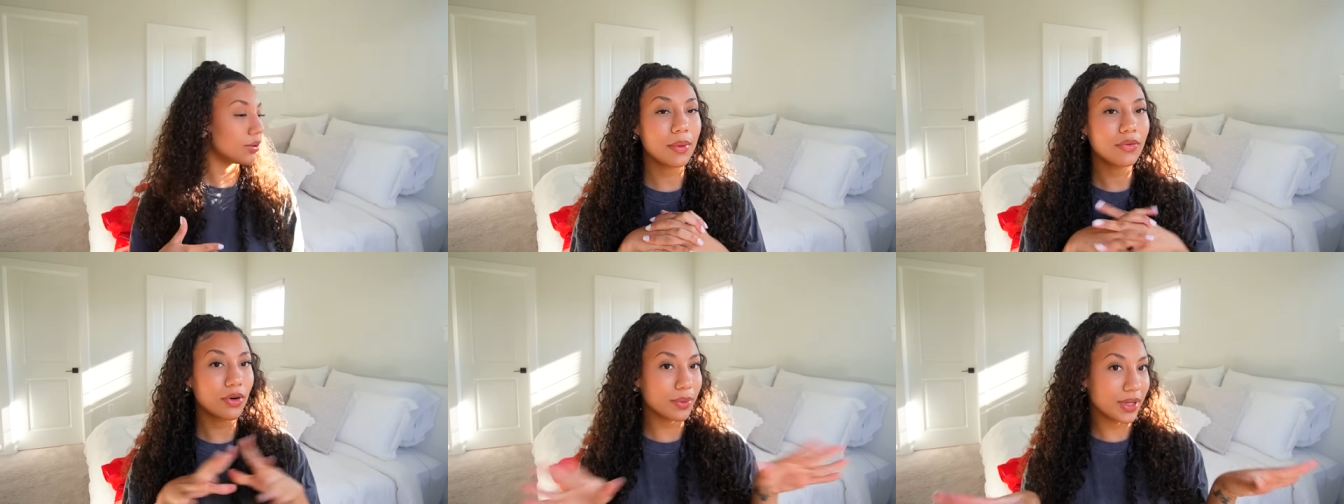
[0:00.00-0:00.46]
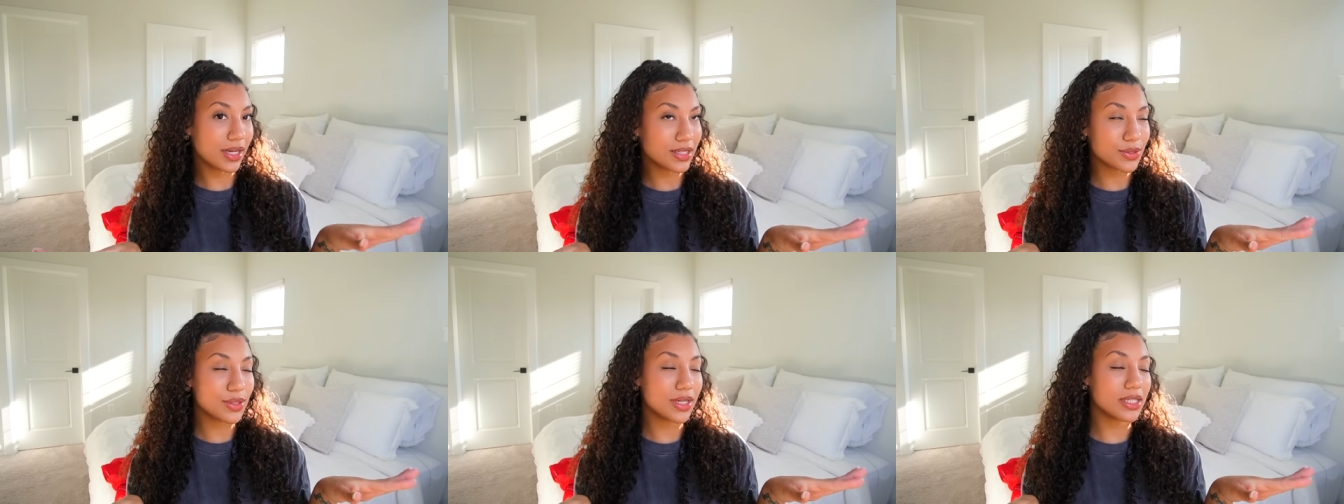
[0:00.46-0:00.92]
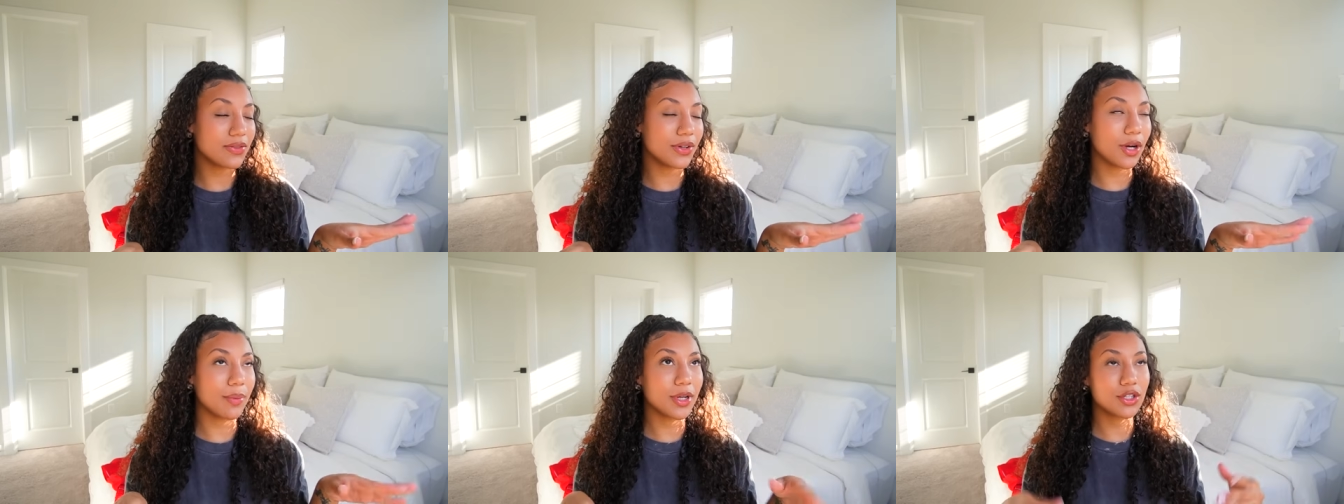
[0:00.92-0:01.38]
Before we get into today's
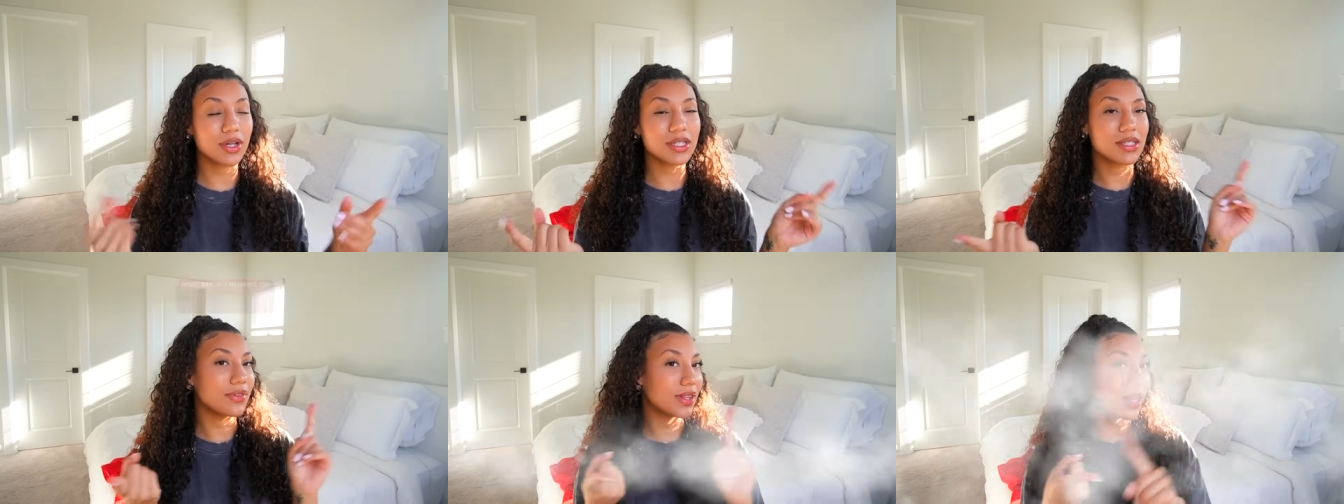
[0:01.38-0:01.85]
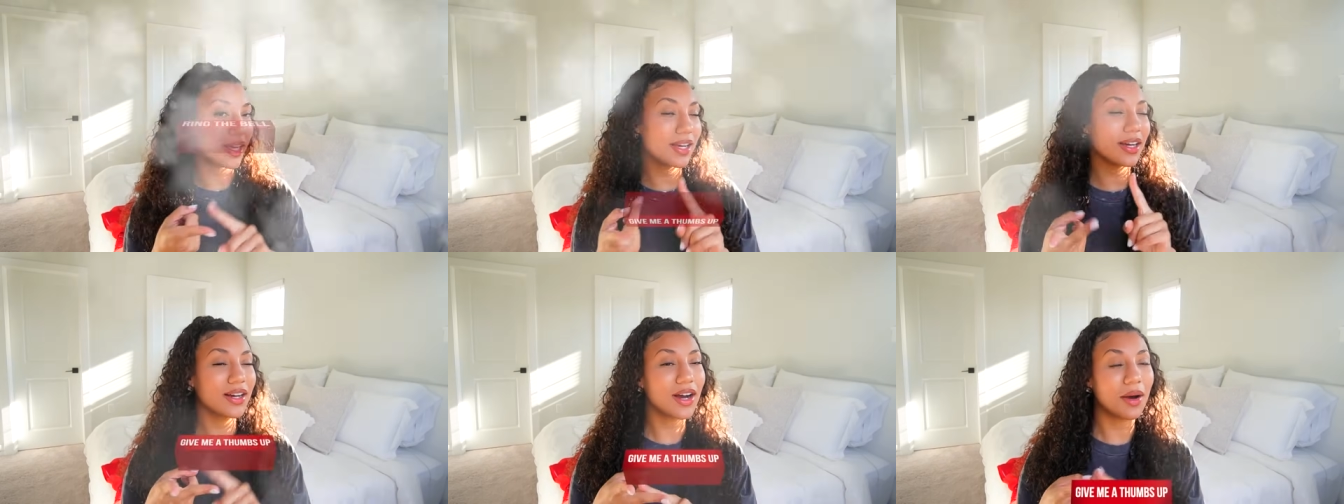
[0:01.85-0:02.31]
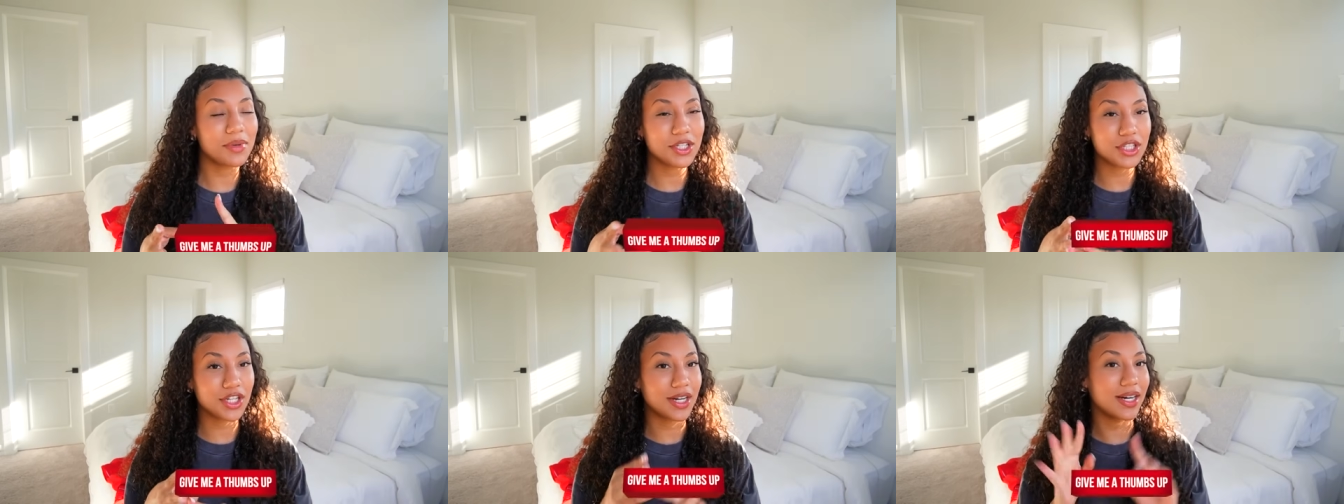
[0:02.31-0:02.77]
video, make sure you guys like, comment,
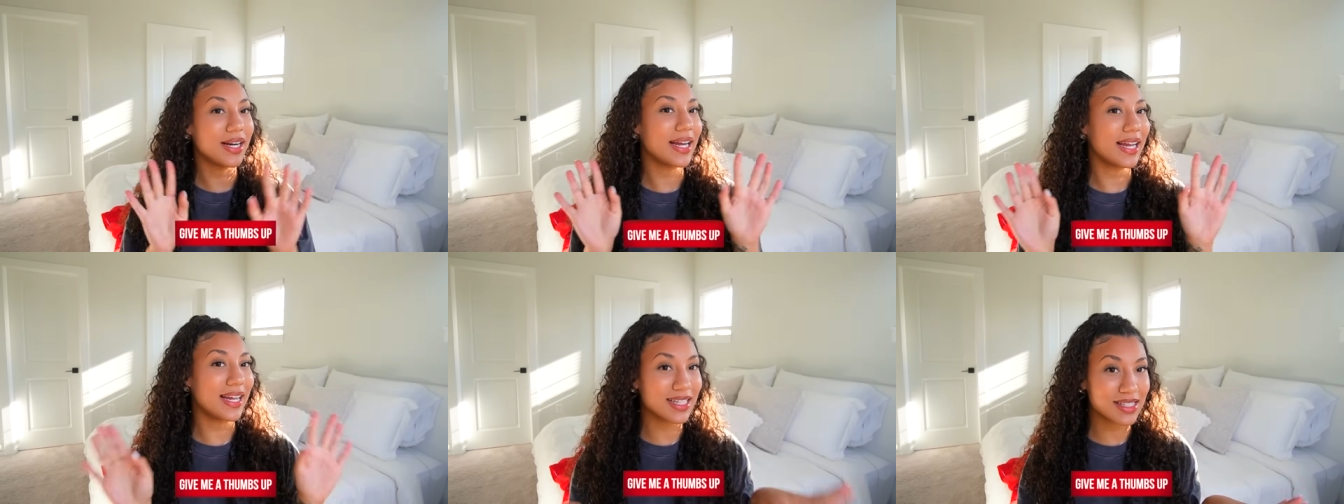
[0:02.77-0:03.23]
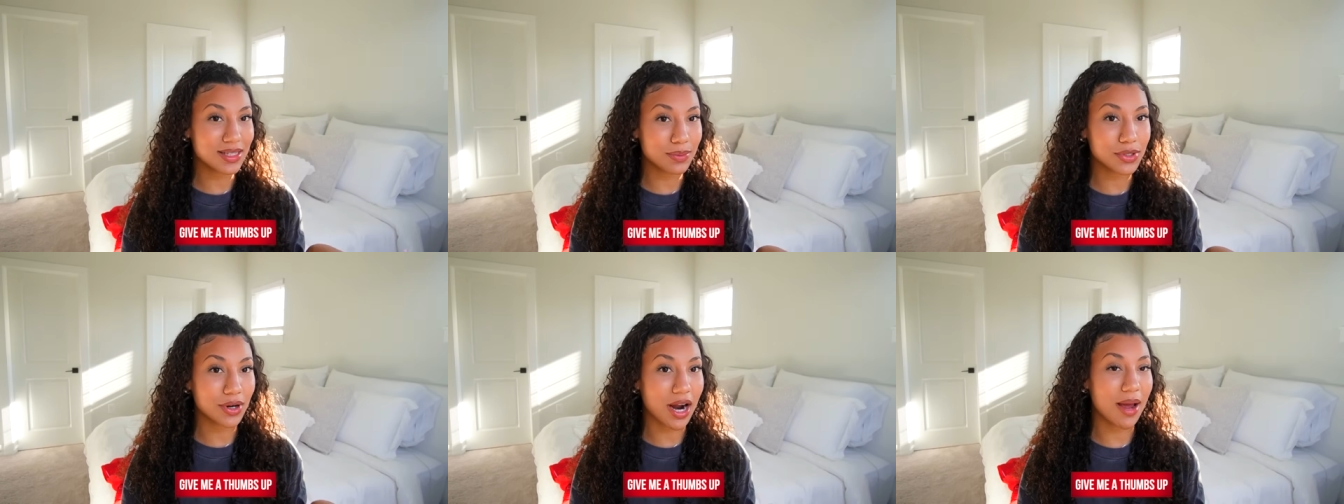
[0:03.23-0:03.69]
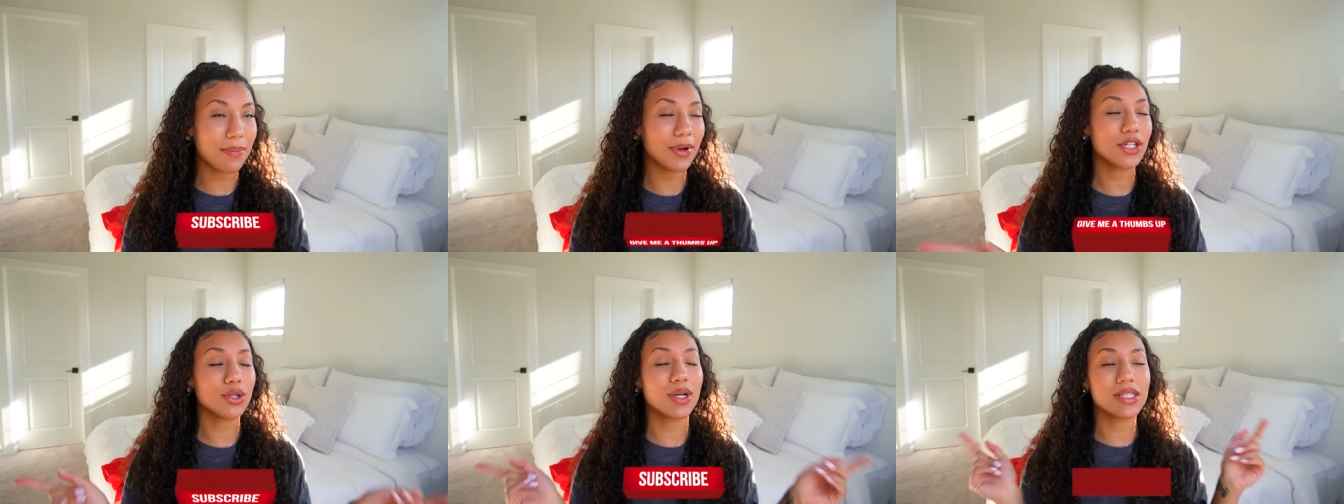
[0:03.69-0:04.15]
share, and subscribe.
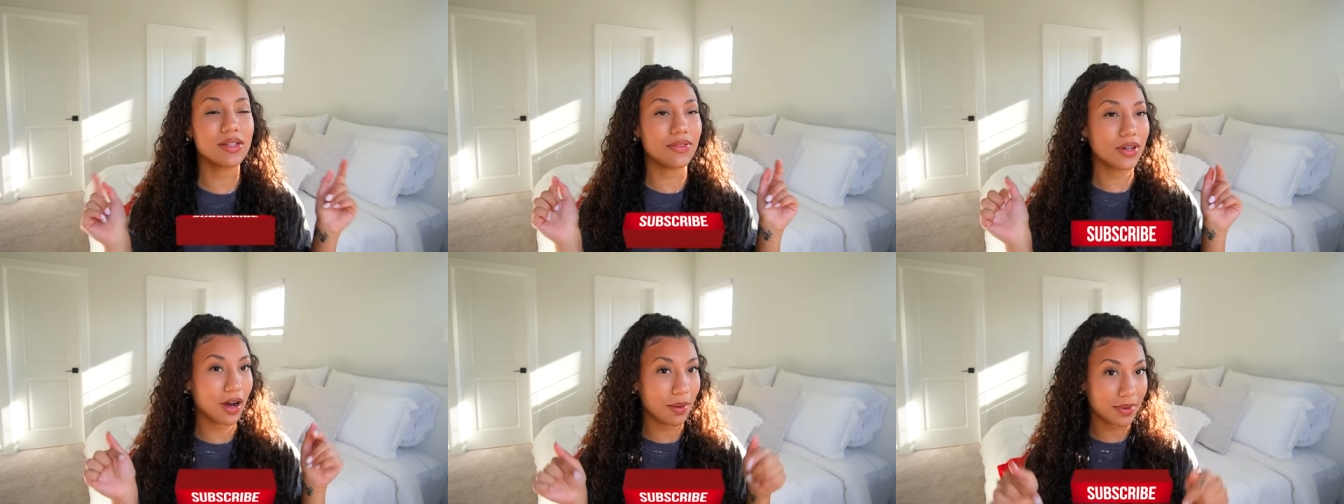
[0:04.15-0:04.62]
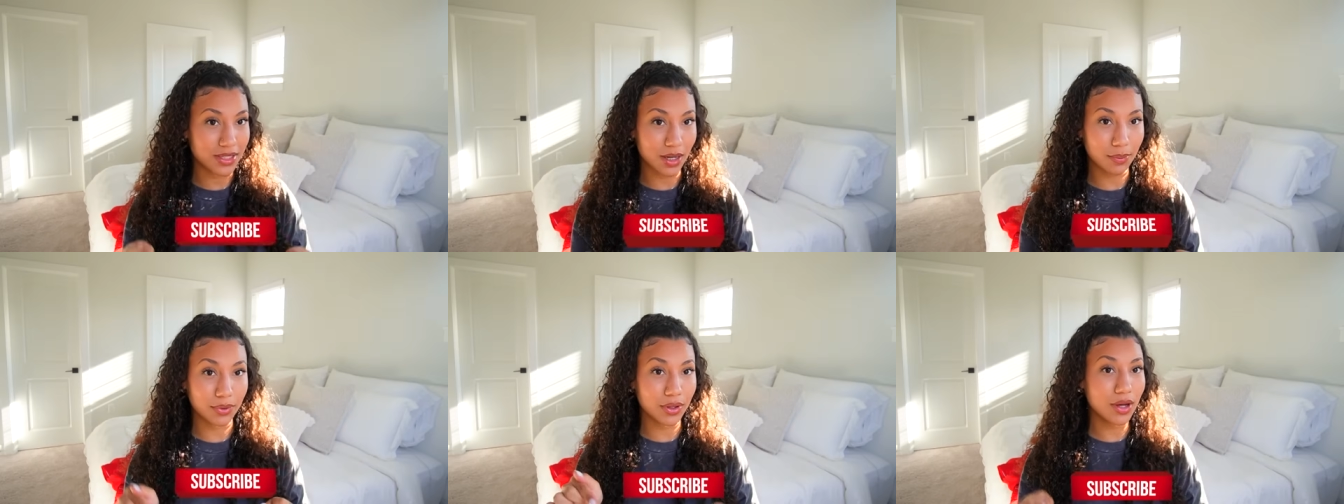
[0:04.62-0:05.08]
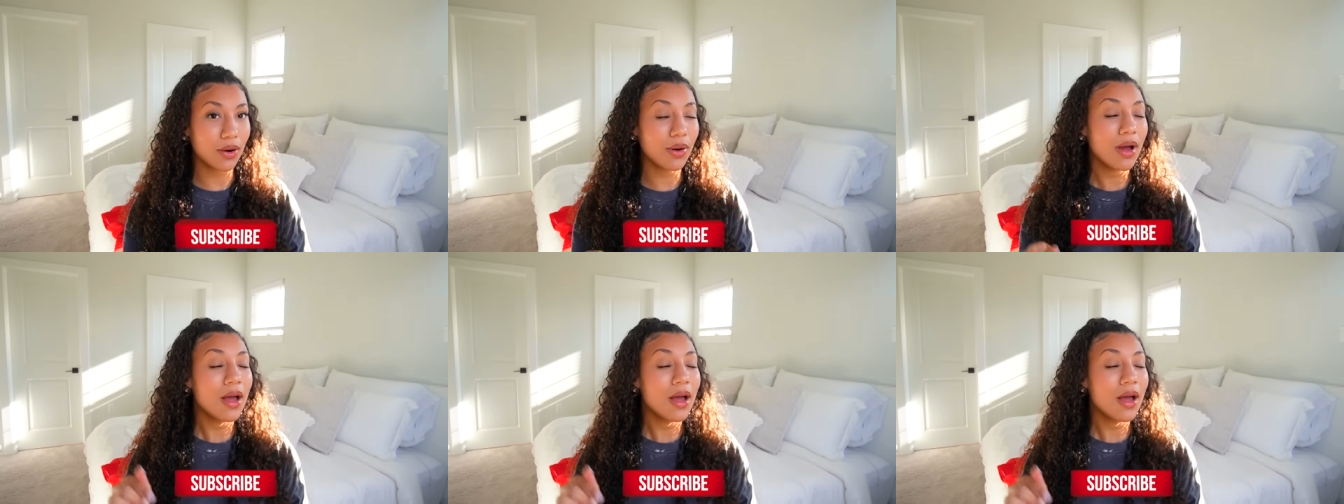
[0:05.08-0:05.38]
Make sure you guys leave a comment down below.